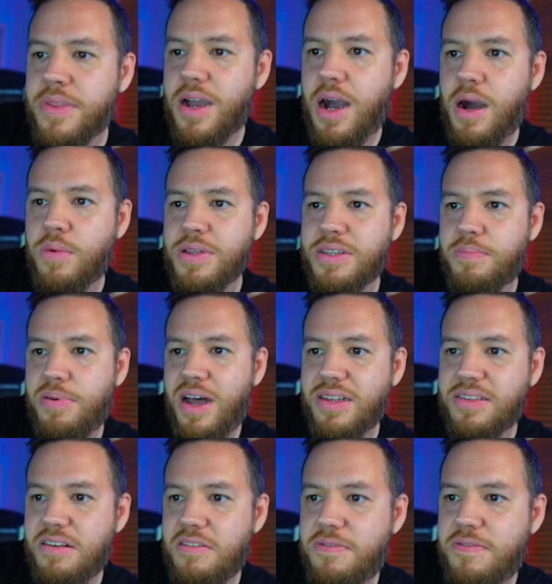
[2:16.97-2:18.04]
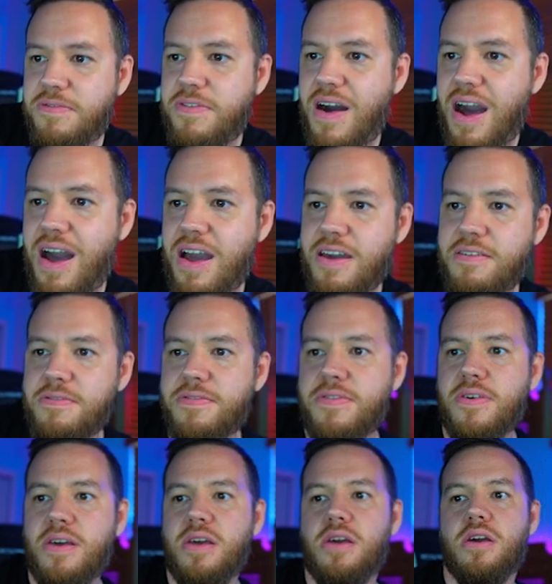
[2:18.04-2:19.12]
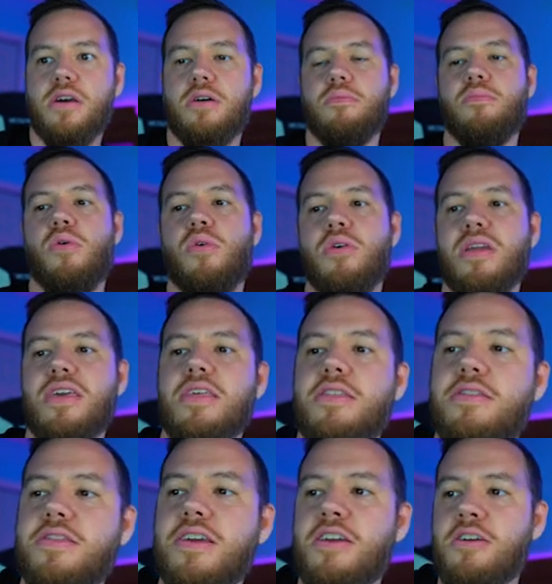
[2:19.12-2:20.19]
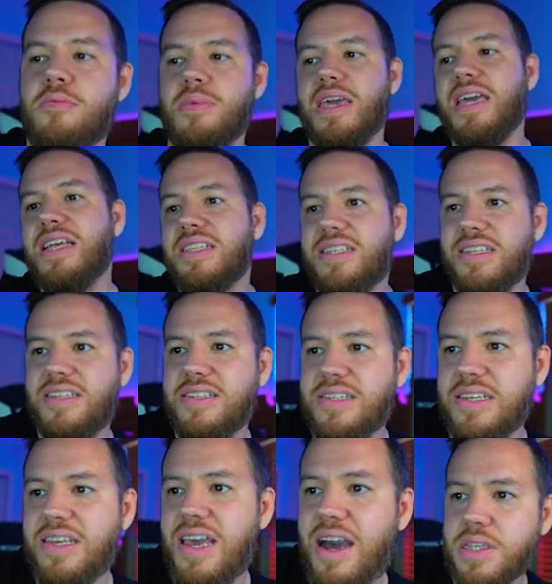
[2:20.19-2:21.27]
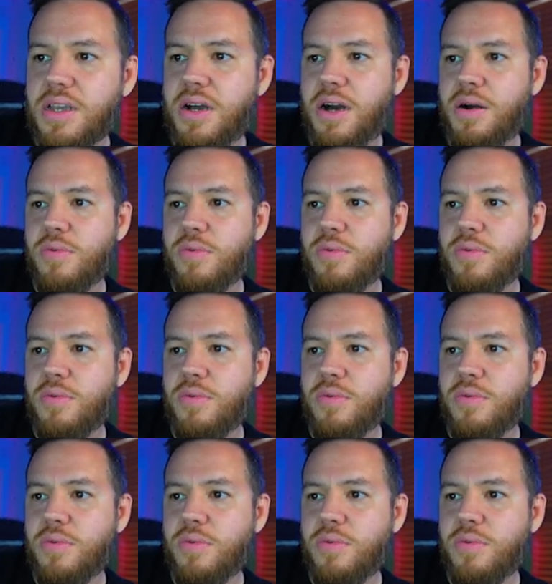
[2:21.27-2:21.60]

We deposited 5 more Ethereum into this account,